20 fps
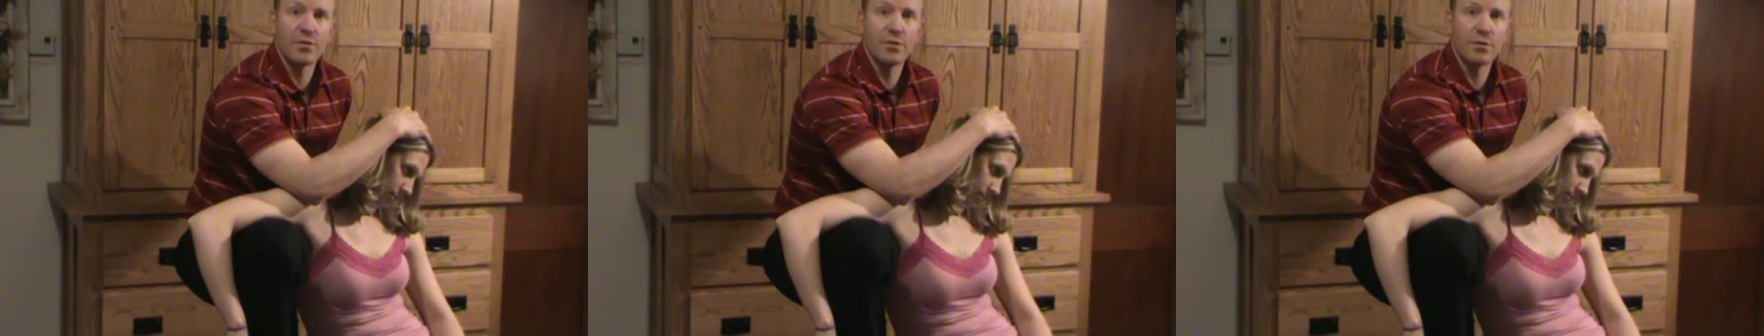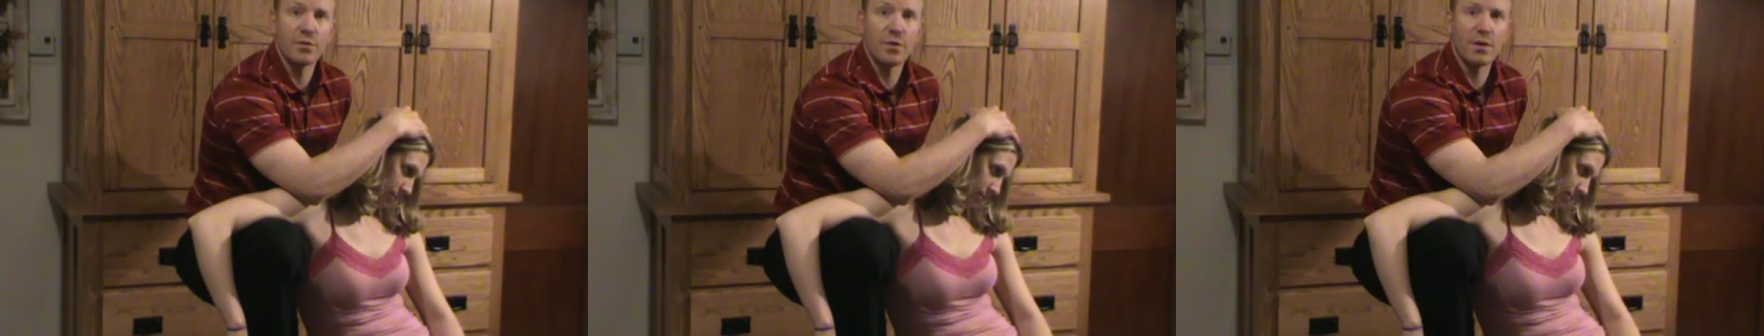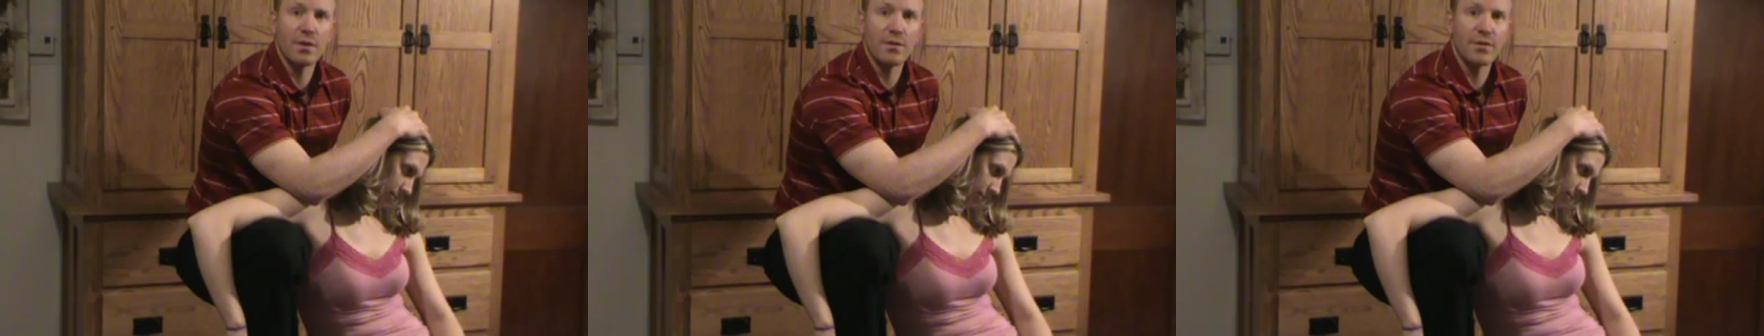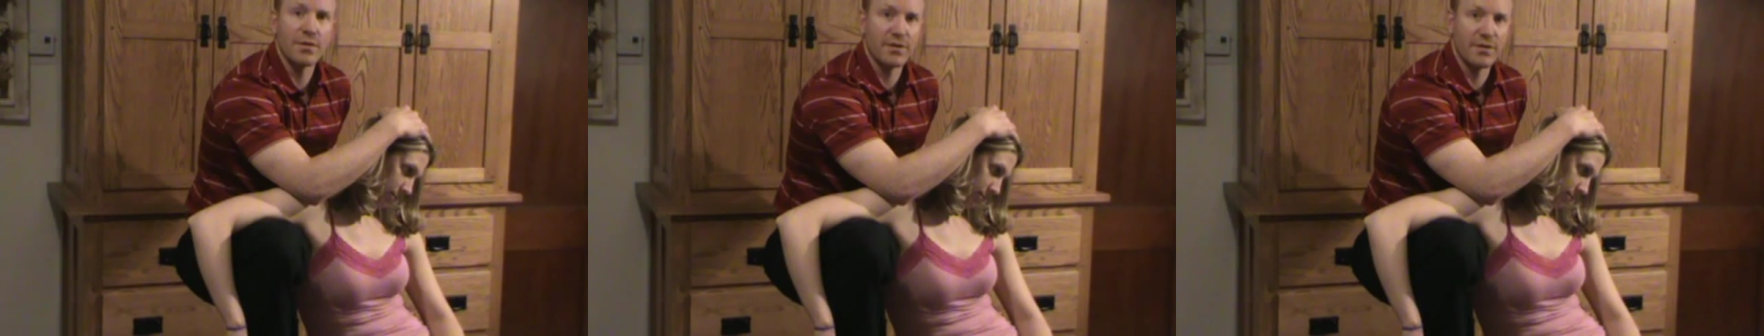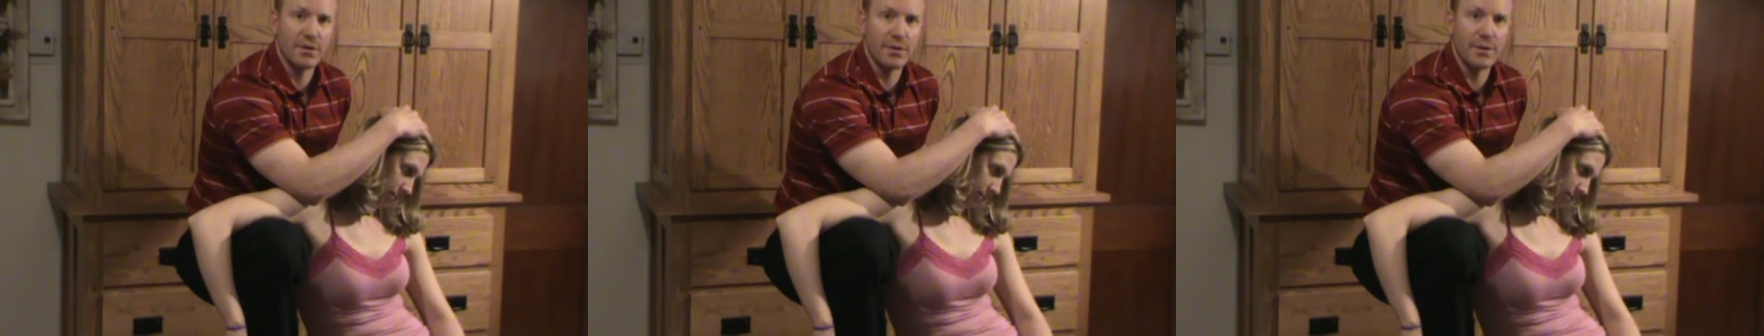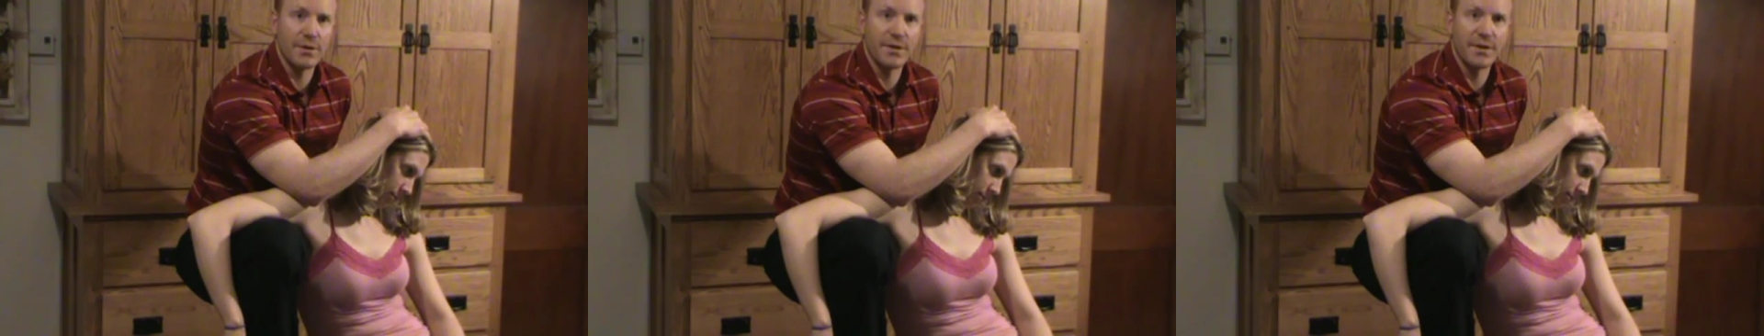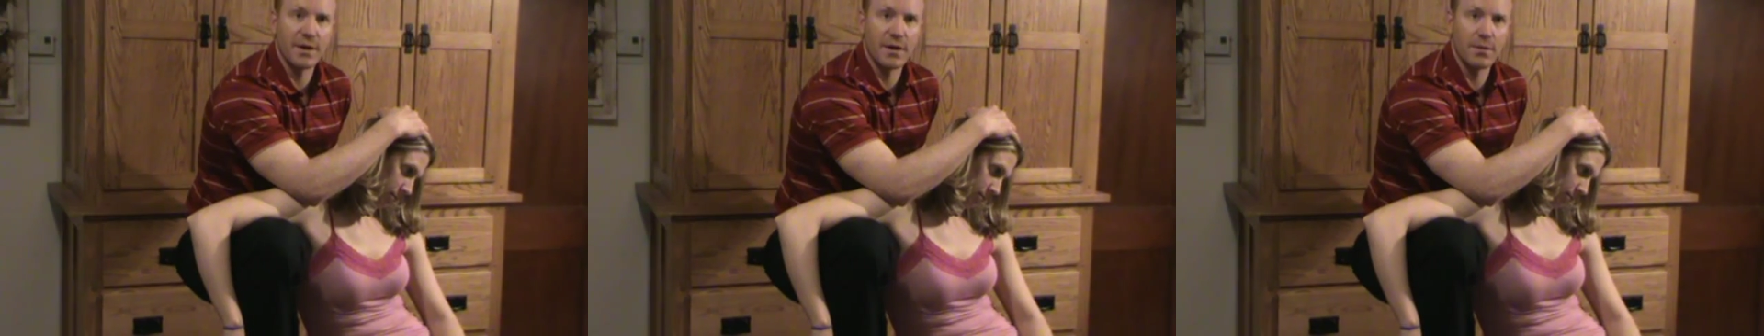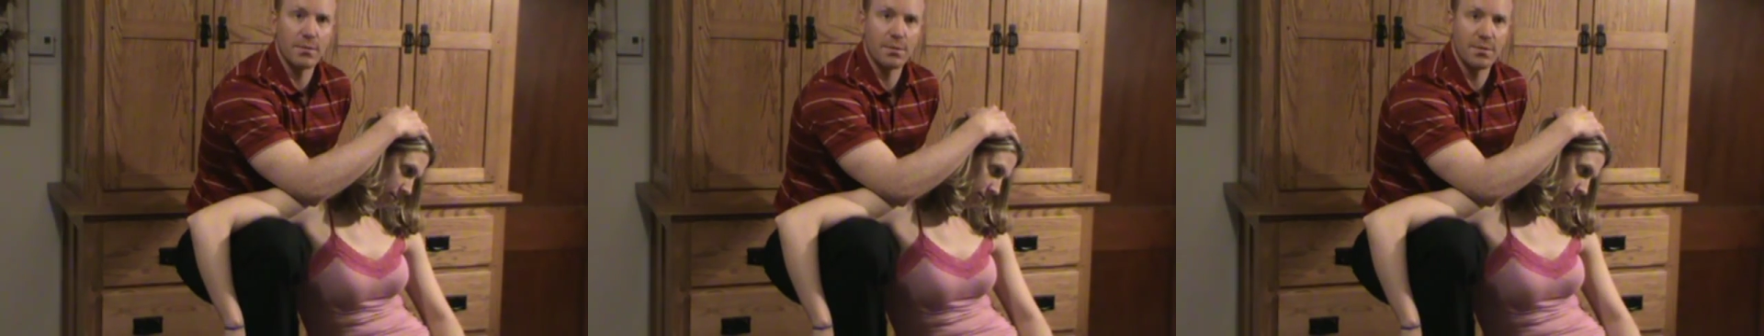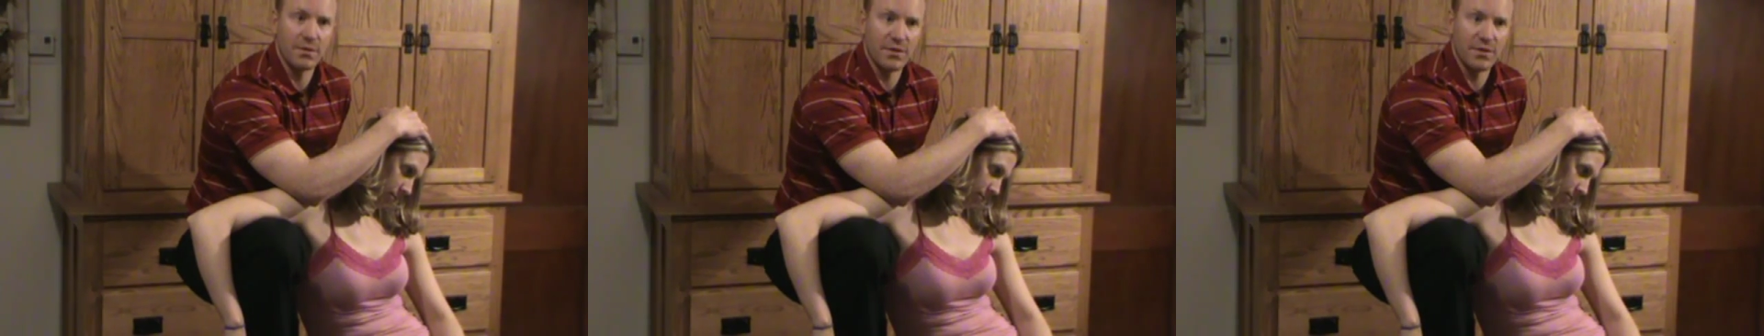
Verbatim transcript: to the facilitated